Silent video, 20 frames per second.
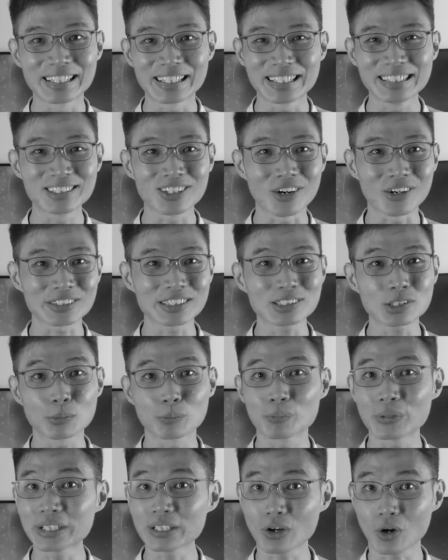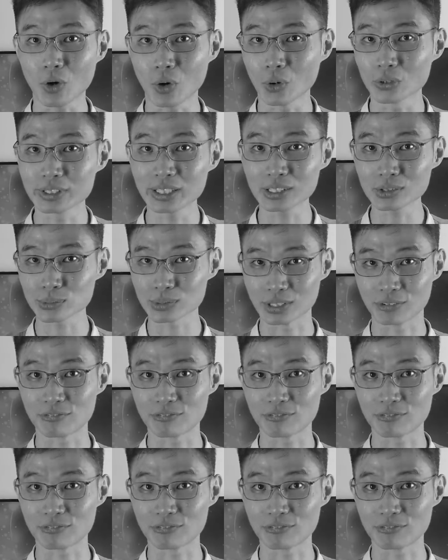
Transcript: in order to bring honor to the